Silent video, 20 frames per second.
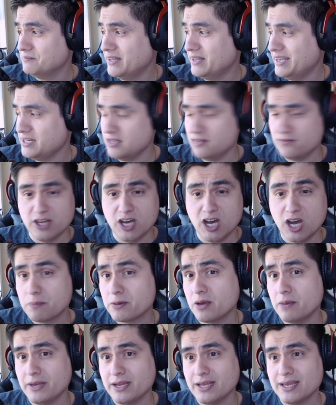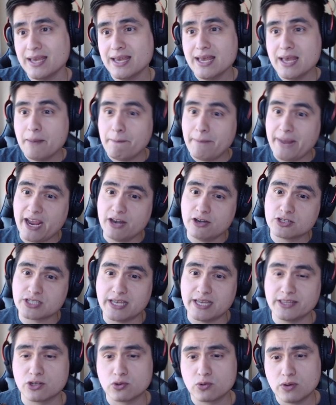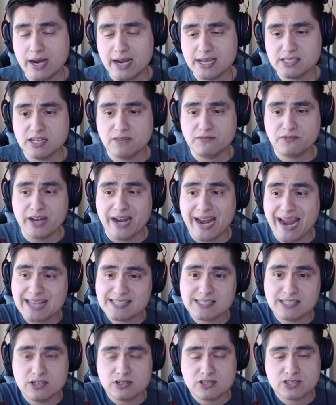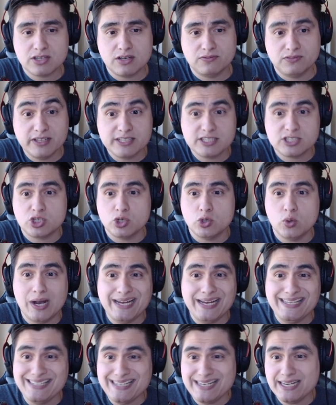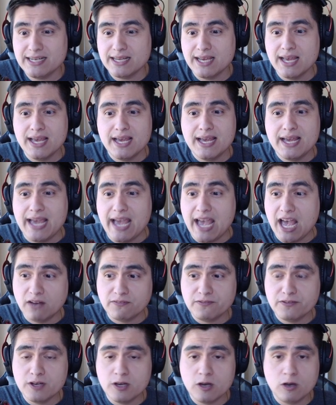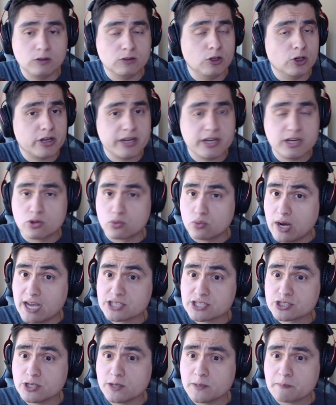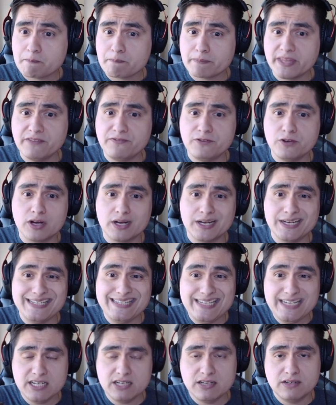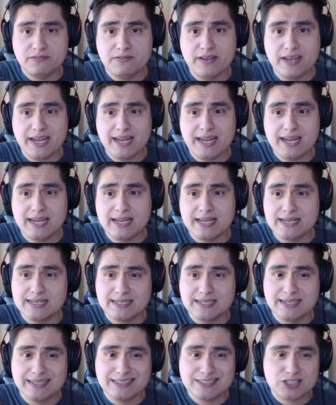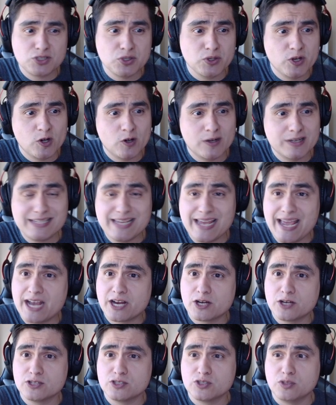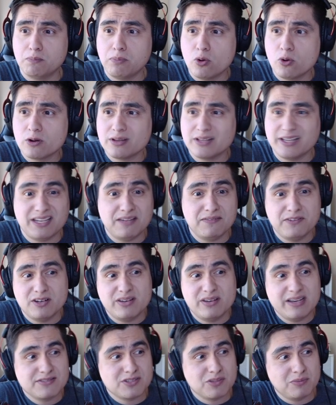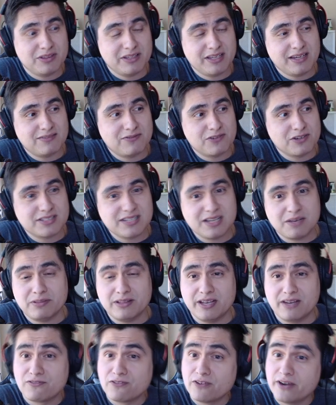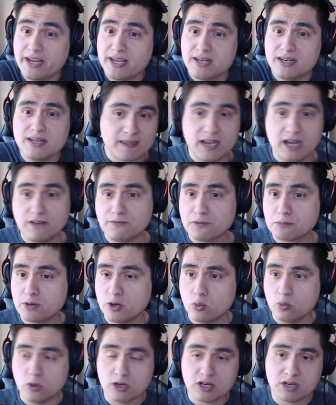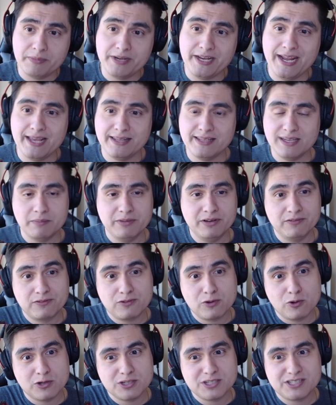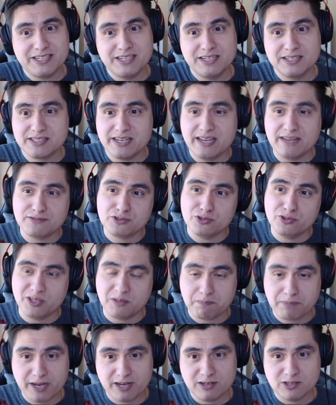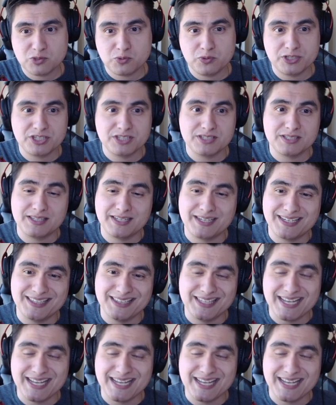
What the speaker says: any of the upcoming banners on the horizon. If you're asking yourself, Lids, do I need Alpha No? Look at your roster. If you are in need of a pseudo attacker support, like if you don't have someone like, for example, like Freya, Alphibro will come in handy. I mean, of course, he doesn't have Soothing Petals, which is like the